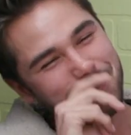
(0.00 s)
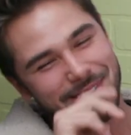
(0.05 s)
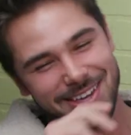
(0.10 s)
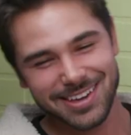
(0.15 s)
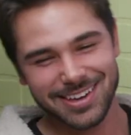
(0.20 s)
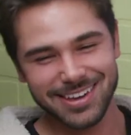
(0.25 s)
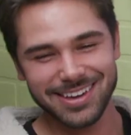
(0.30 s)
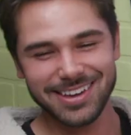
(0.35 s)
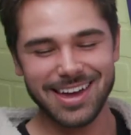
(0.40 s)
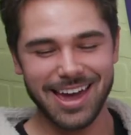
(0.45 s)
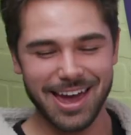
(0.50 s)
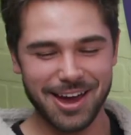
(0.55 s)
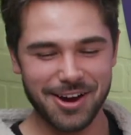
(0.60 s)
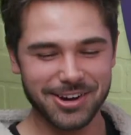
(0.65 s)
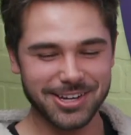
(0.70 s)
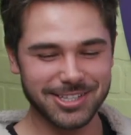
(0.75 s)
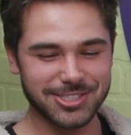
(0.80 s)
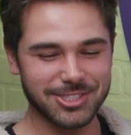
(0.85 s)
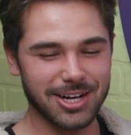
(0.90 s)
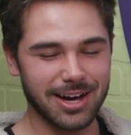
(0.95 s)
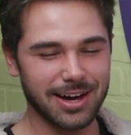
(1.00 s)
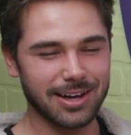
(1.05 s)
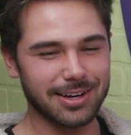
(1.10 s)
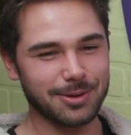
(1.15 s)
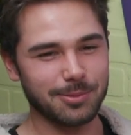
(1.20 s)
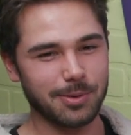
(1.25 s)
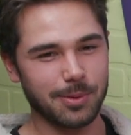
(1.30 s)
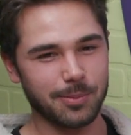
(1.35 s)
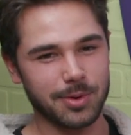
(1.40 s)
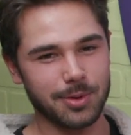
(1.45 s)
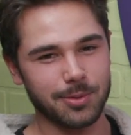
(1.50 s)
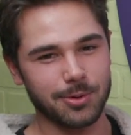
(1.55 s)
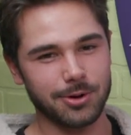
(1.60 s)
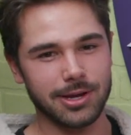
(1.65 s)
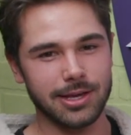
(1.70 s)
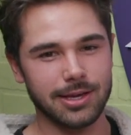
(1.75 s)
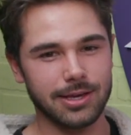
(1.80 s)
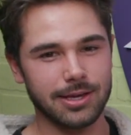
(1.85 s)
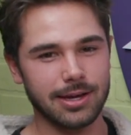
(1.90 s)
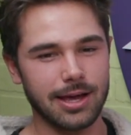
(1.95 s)
Me, Eric, and Johnny. When we were
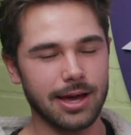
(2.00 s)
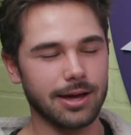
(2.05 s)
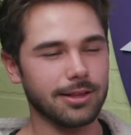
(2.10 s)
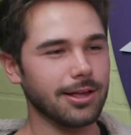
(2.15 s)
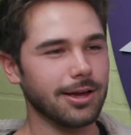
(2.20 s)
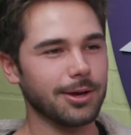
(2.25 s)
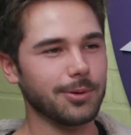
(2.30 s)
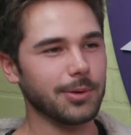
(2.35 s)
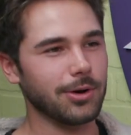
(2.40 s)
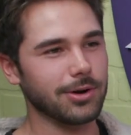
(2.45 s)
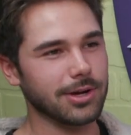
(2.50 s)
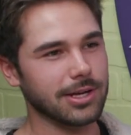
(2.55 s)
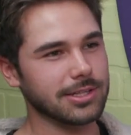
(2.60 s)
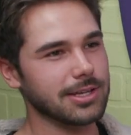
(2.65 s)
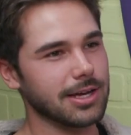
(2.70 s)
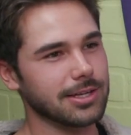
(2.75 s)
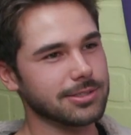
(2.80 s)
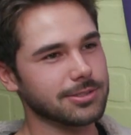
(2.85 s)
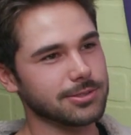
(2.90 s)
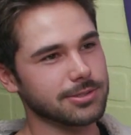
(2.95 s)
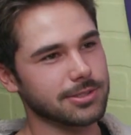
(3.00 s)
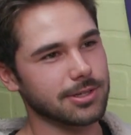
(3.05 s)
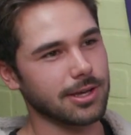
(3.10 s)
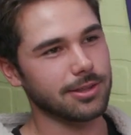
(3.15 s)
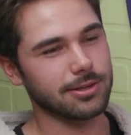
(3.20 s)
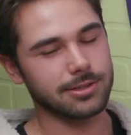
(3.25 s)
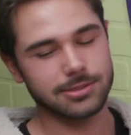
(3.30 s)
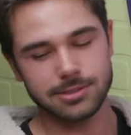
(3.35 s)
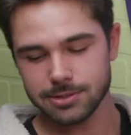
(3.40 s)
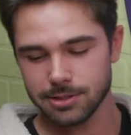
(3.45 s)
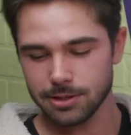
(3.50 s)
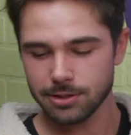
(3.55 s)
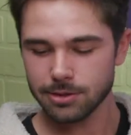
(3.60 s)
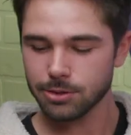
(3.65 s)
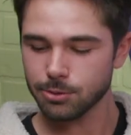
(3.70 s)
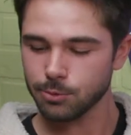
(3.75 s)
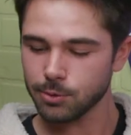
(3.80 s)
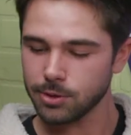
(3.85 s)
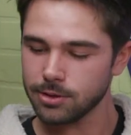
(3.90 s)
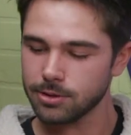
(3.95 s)
in LA, we all got tattoos together. It's the
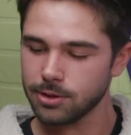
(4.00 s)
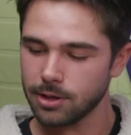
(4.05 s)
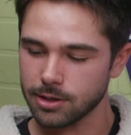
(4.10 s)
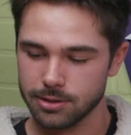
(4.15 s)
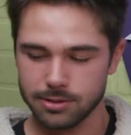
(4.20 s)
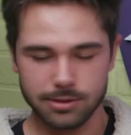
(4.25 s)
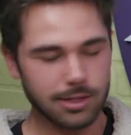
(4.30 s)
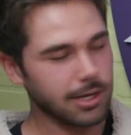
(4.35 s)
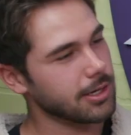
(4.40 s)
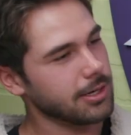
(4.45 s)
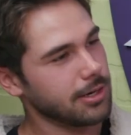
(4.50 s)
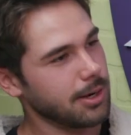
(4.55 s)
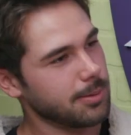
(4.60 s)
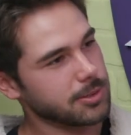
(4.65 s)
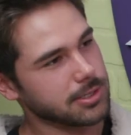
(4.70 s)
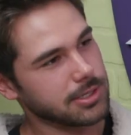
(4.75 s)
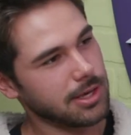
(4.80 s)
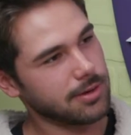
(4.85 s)
three lucky number